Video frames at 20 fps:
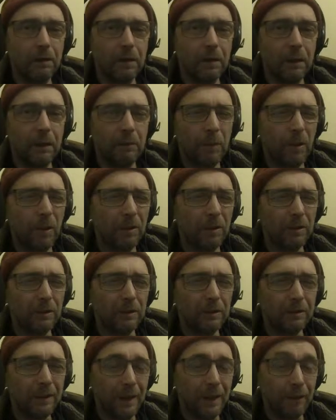
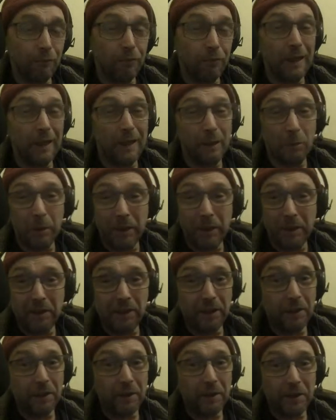I really want to
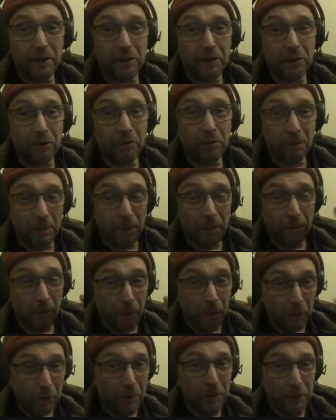tell you this story, but I'm
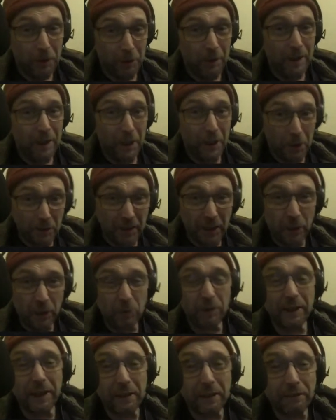not going to do it now because it'll
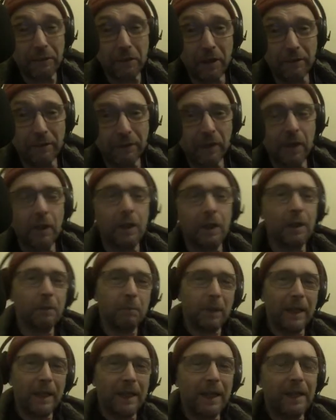take forever.
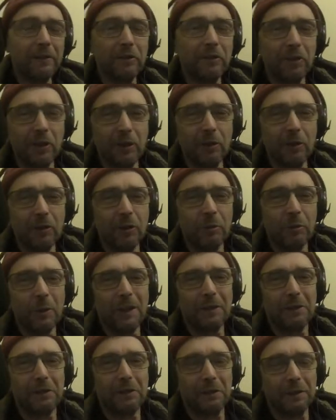But I had to go to
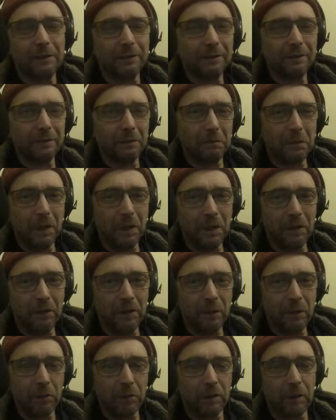Asda, and
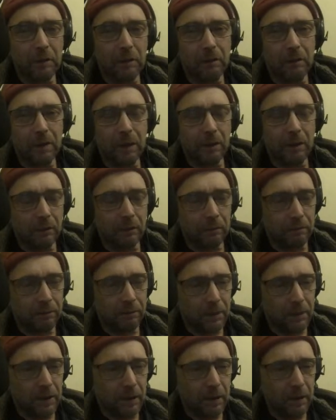there was a
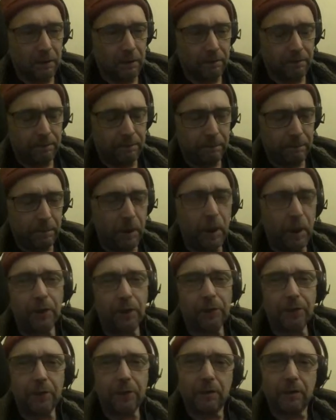
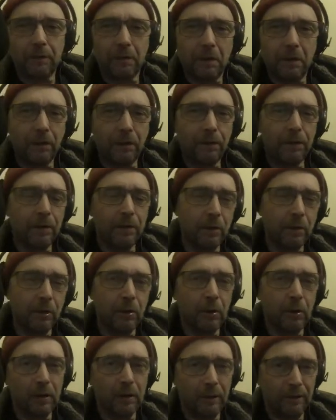person at the
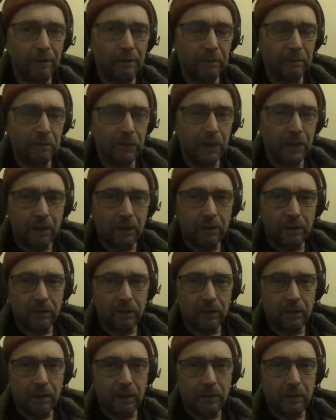door.
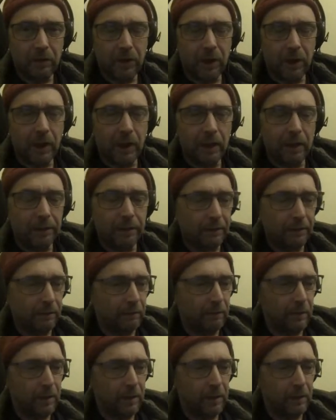She had
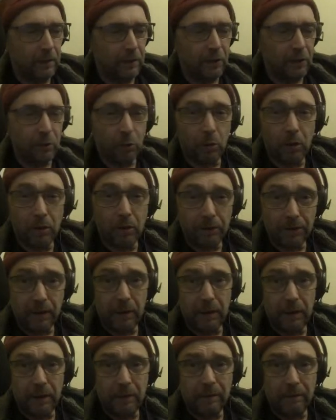
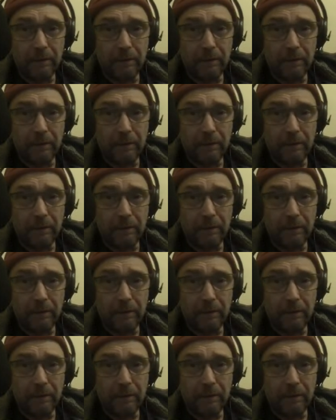Squirty,